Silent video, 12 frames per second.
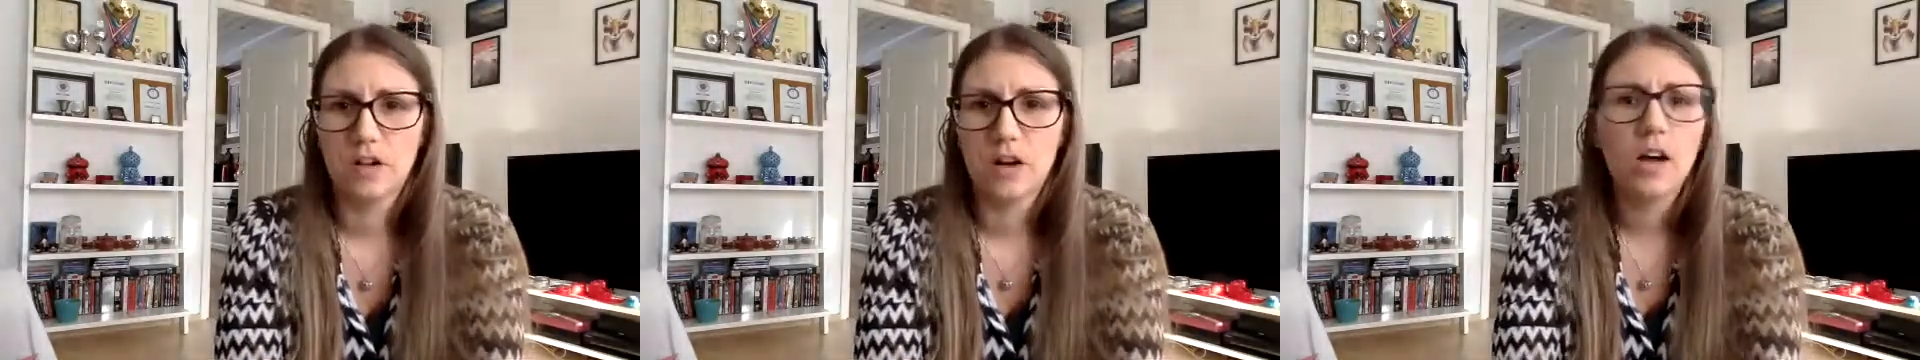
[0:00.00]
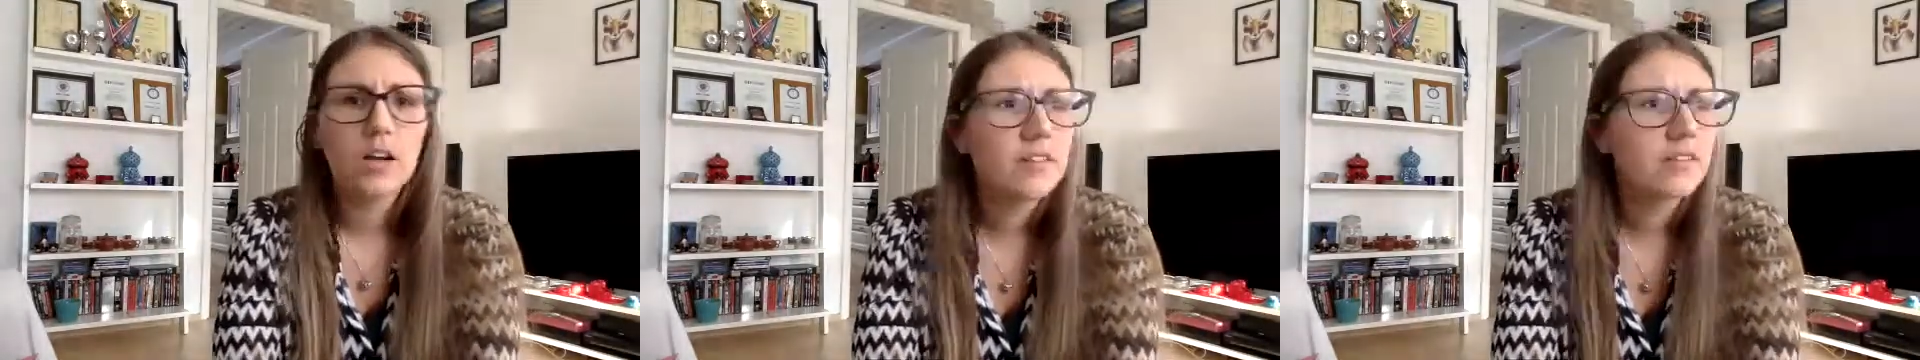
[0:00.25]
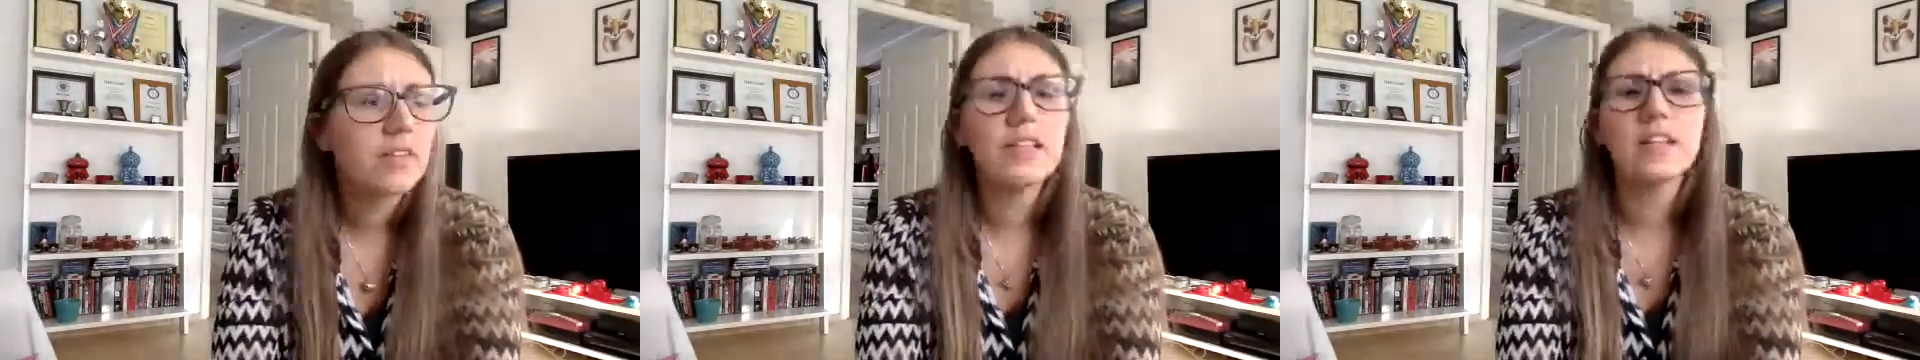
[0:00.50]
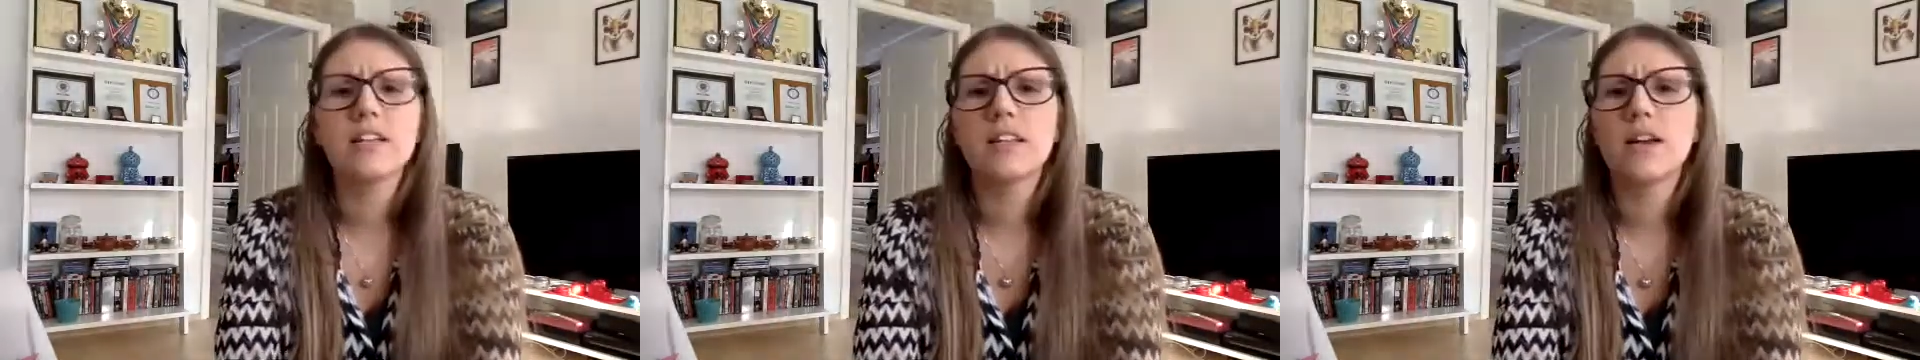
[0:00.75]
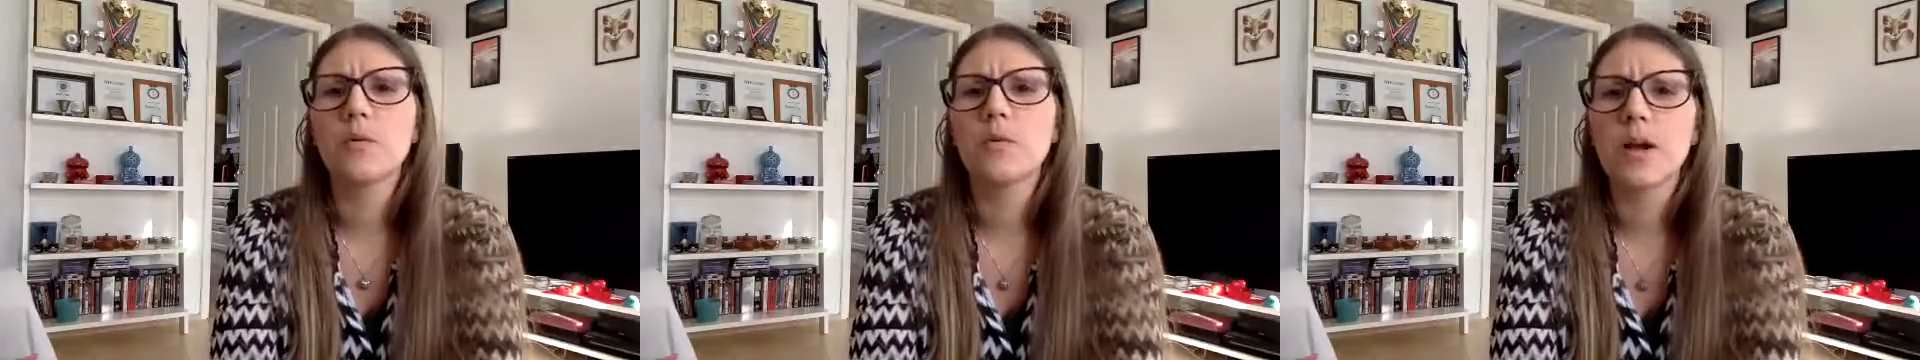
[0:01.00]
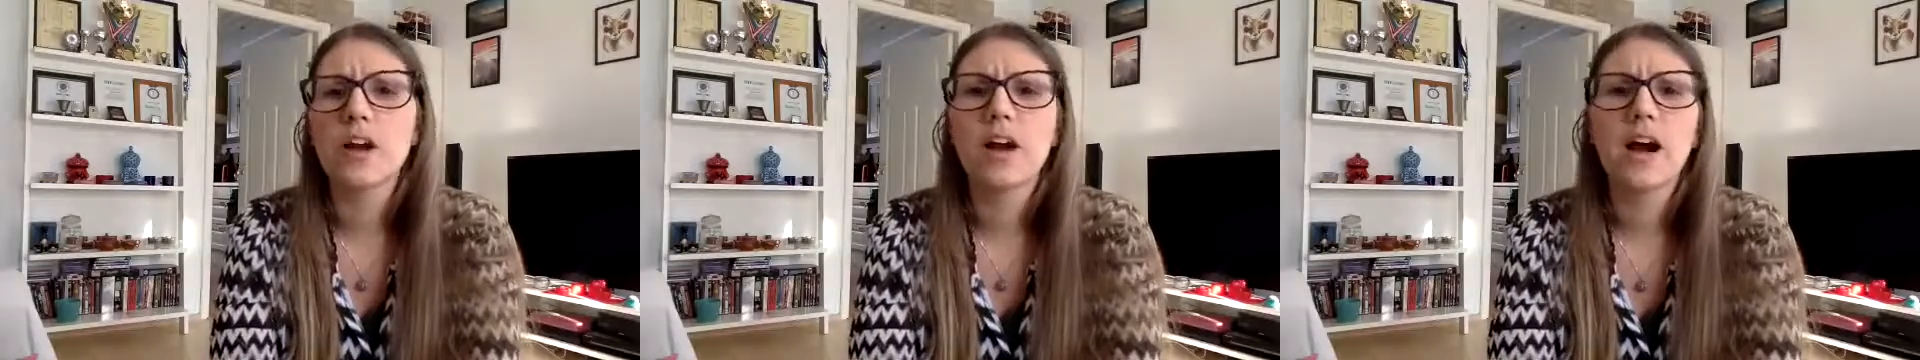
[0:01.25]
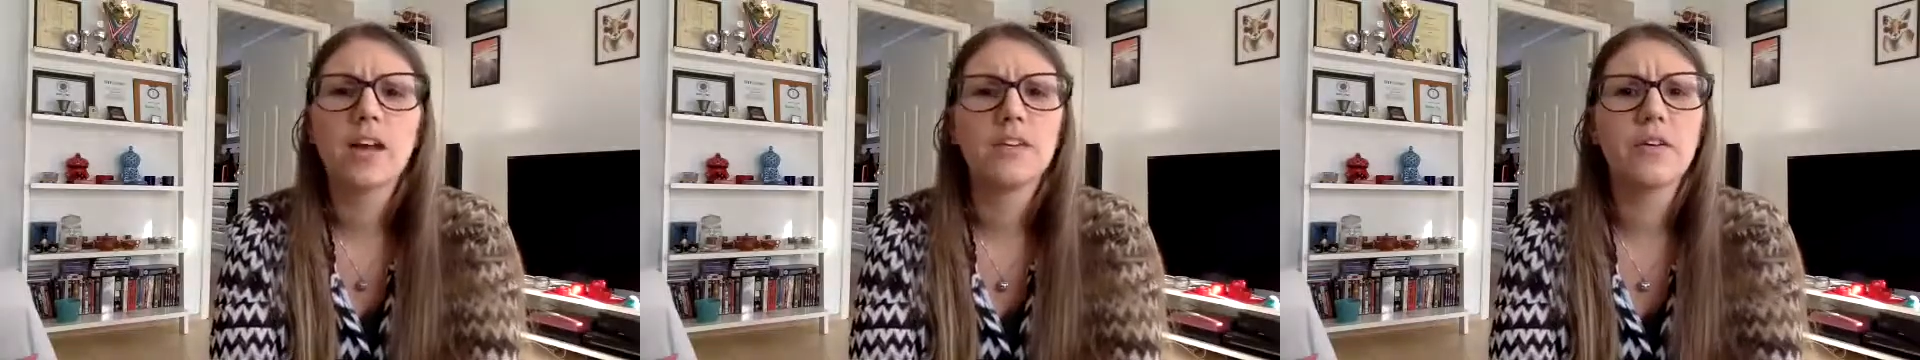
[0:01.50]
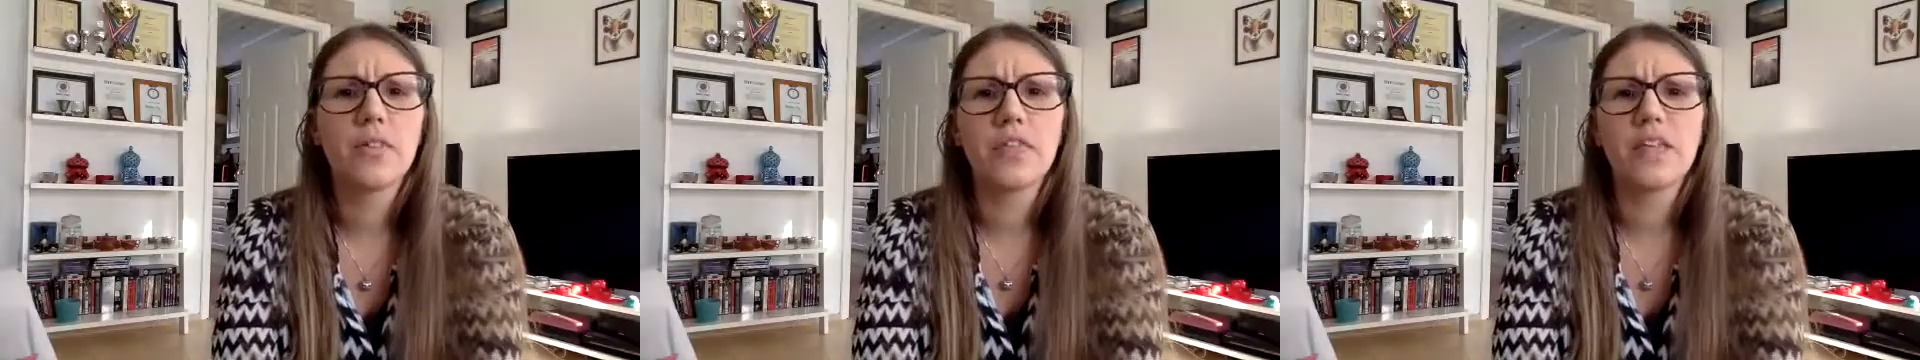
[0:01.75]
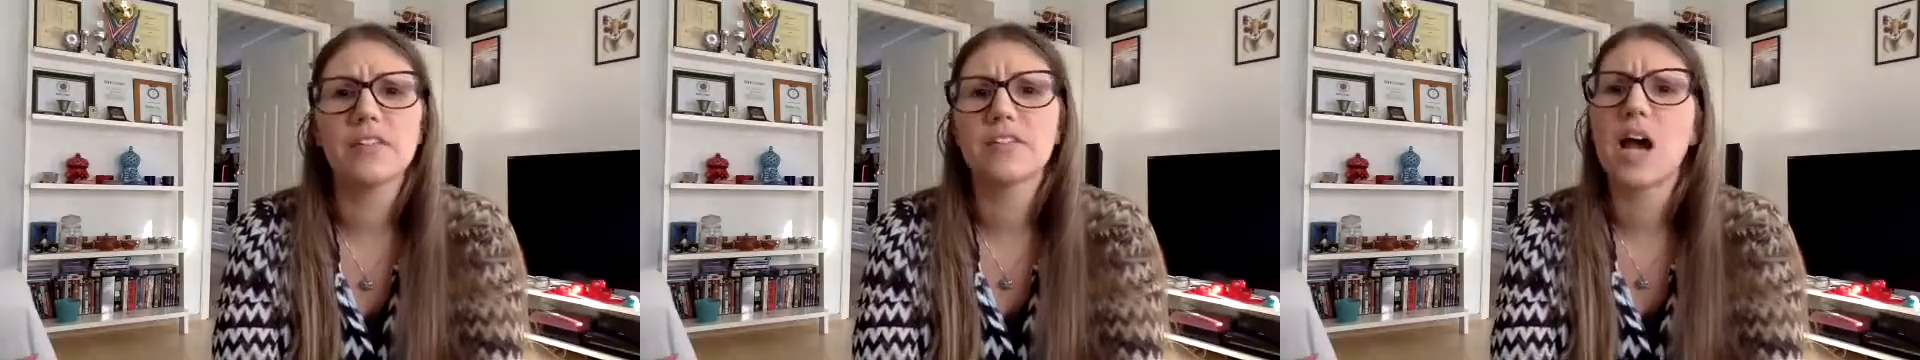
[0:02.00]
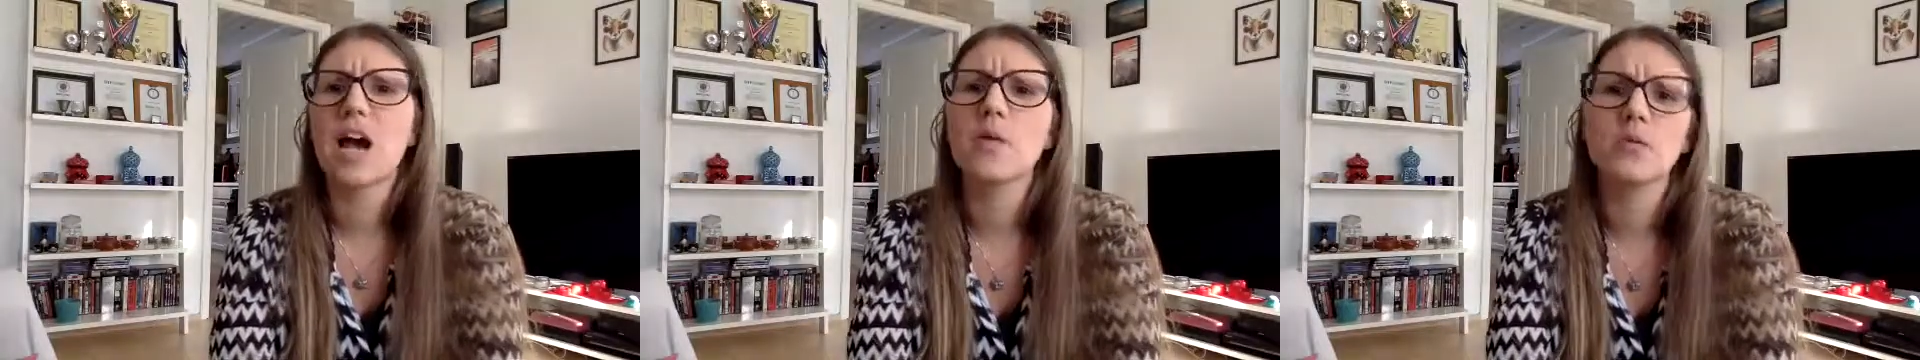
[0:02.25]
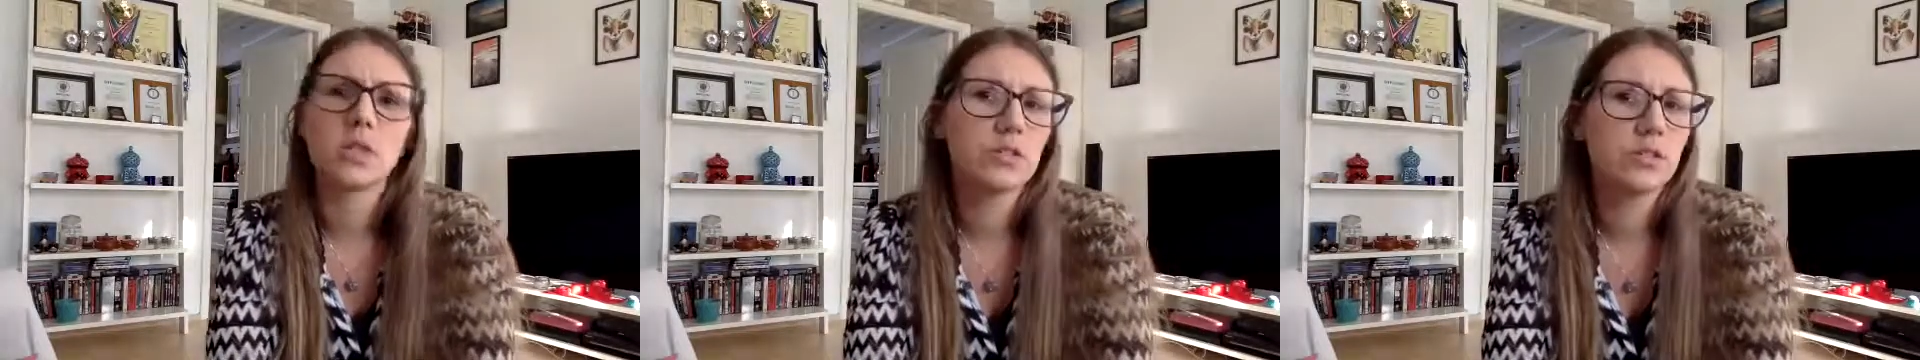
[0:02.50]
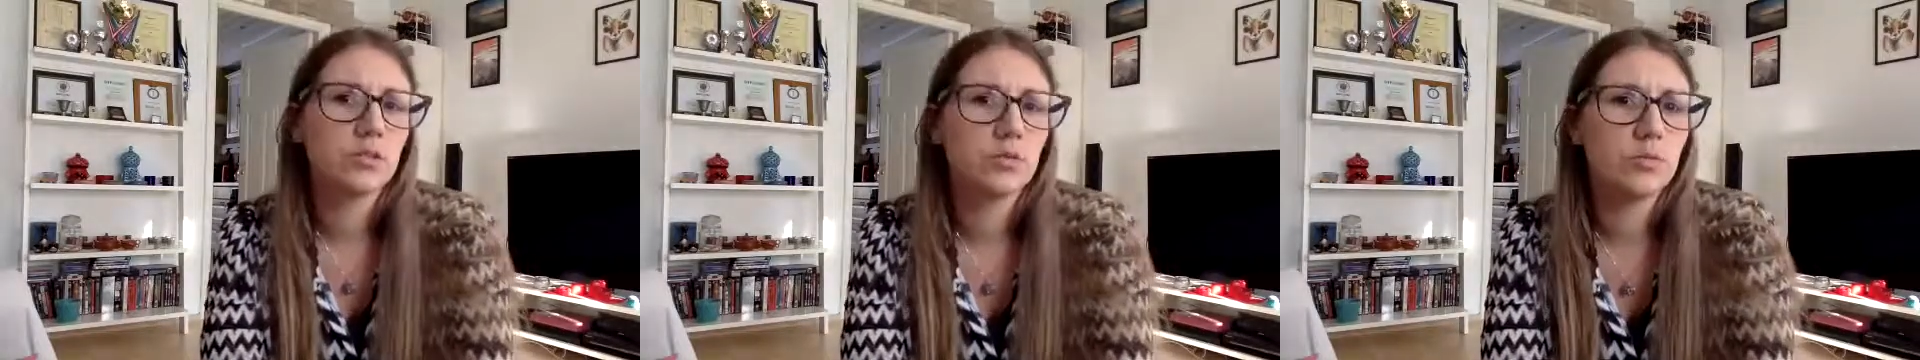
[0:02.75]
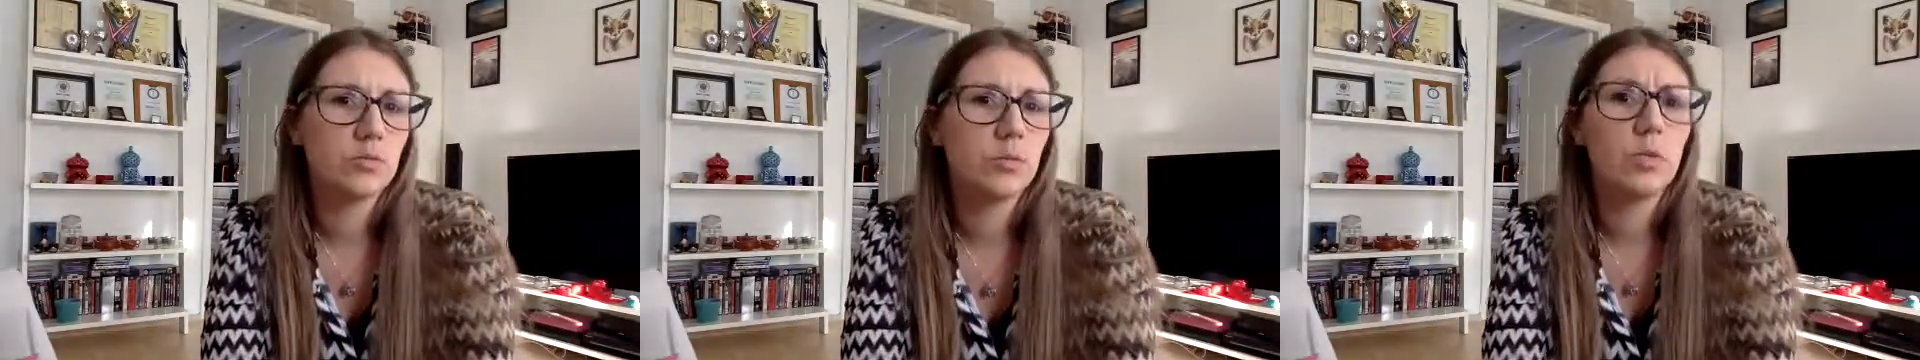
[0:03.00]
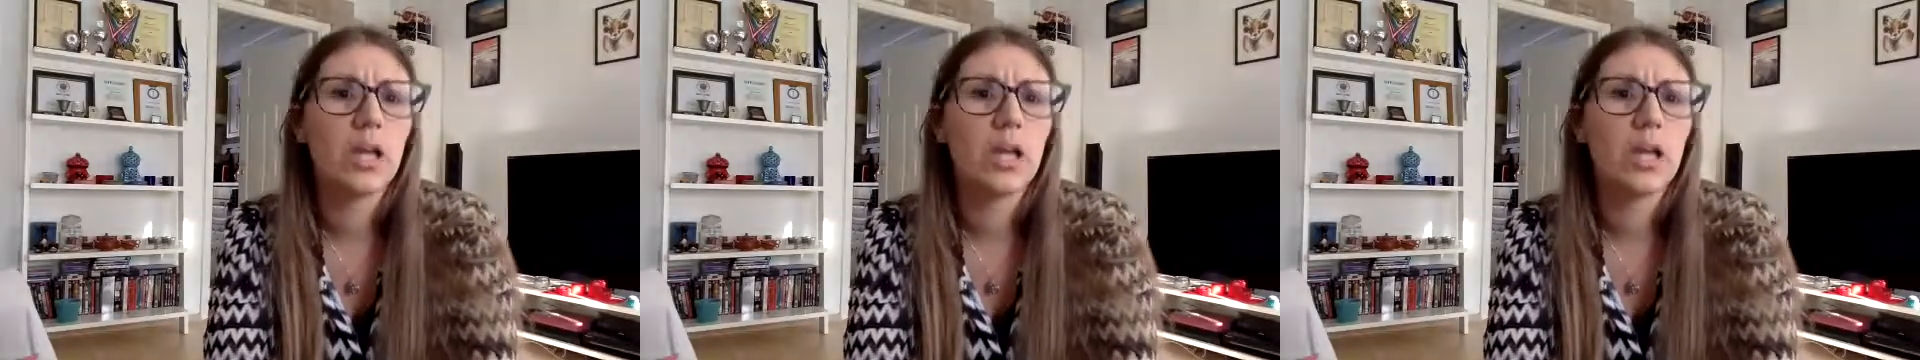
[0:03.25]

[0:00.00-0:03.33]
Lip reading: Honestly, there were other things I wanted to do,